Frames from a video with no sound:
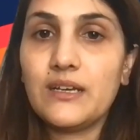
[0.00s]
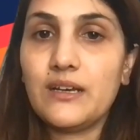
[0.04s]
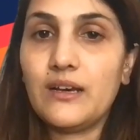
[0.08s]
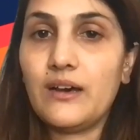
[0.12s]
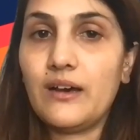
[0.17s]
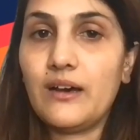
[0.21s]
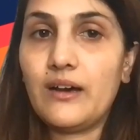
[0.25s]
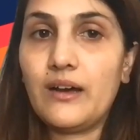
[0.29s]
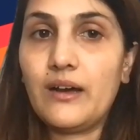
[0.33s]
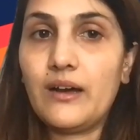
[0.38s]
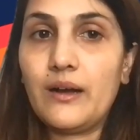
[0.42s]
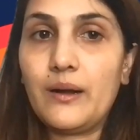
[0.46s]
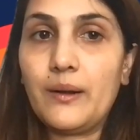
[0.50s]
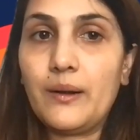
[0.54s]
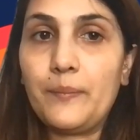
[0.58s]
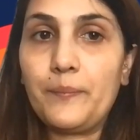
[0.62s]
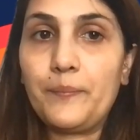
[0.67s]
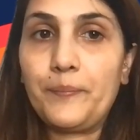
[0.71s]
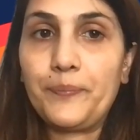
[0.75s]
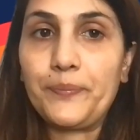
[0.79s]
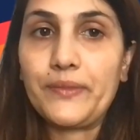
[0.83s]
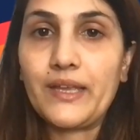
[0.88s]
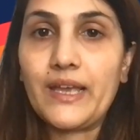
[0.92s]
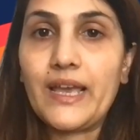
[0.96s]

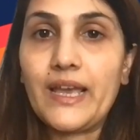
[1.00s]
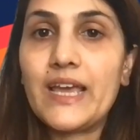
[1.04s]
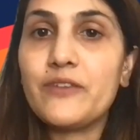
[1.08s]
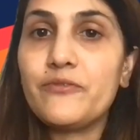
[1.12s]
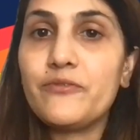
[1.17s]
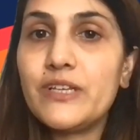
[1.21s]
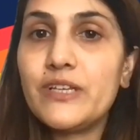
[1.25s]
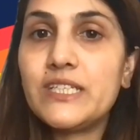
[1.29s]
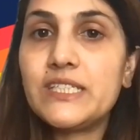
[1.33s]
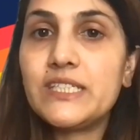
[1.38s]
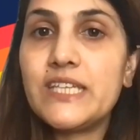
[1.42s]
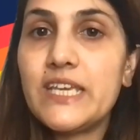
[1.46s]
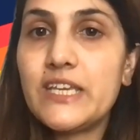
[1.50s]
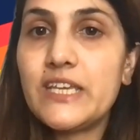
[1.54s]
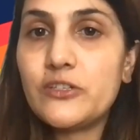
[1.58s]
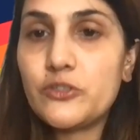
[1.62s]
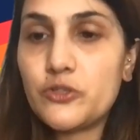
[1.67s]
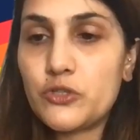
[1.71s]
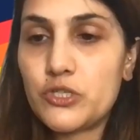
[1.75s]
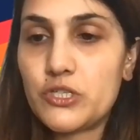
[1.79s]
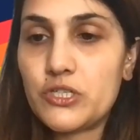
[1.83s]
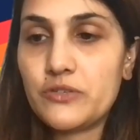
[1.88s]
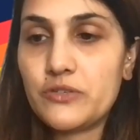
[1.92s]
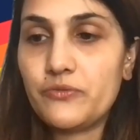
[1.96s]
And we
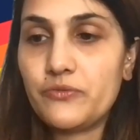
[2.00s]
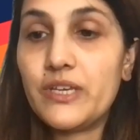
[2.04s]
teach,